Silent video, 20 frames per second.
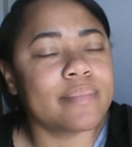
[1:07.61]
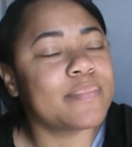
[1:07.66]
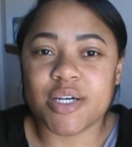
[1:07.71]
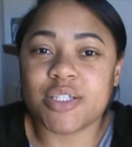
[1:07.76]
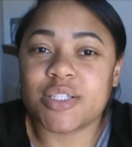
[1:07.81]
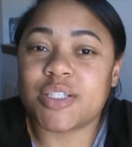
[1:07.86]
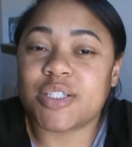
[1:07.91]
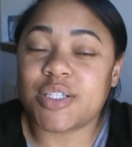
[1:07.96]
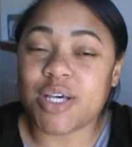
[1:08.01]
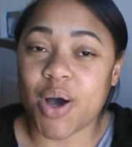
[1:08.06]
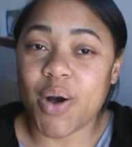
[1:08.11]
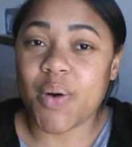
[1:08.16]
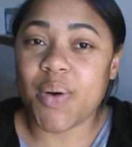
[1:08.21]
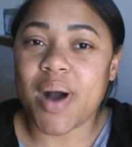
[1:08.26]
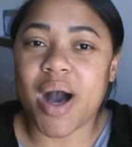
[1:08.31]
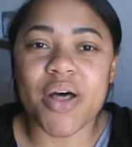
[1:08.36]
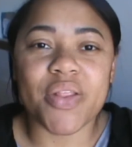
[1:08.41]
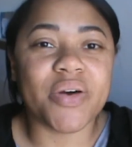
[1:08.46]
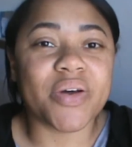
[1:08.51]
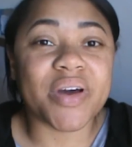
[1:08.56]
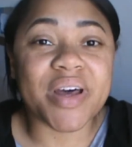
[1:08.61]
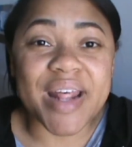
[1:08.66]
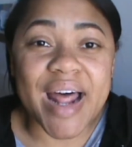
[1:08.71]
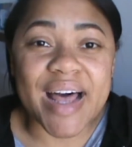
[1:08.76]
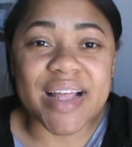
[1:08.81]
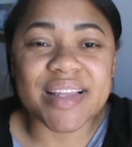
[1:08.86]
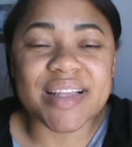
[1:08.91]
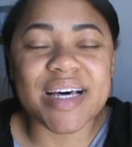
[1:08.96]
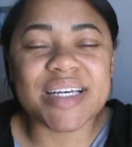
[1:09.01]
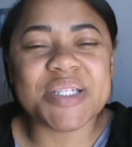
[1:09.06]
So other than
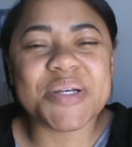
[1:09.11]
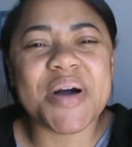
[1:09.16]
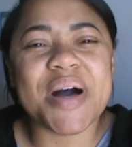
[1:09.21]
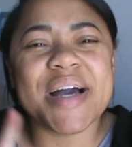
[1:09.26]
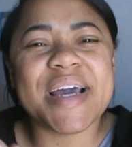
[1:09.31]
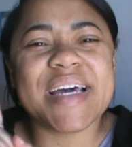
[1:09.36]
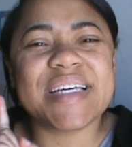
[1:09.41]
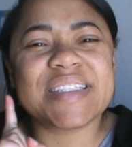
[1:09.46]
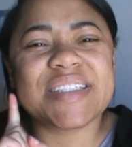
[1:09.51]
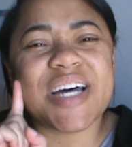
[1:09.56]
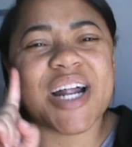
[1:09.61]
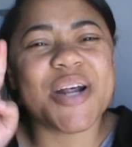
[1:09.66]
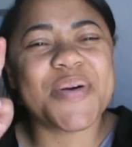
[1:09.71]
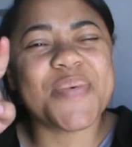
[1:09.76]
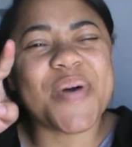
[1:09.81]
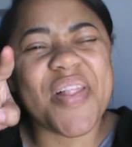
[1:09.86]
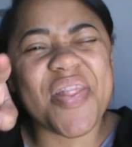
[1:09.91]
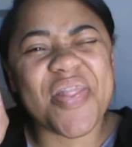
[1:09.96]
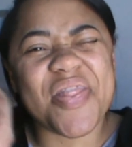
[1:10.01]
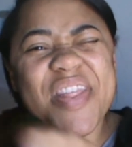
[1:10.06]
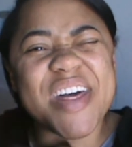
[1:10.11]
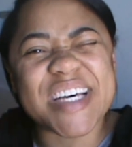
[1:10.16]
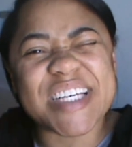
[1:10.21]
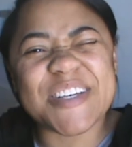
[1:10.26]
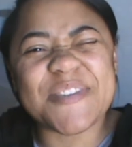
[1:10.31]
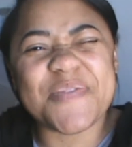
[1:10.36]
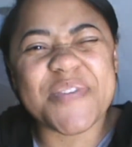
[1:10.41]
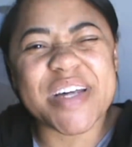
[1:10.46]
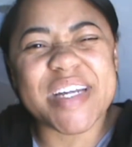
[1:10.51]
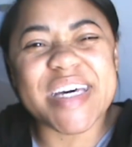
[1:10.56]
that, let's go ahead and get started with
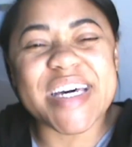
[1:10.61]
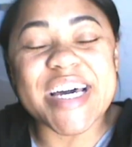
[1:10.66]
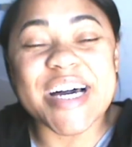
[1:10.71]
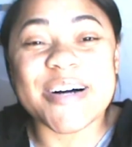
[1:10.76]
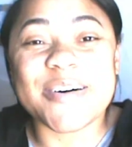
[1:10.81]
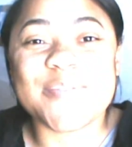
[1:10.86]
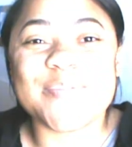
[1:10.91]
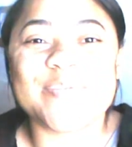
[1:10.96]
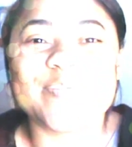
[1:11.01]
this video.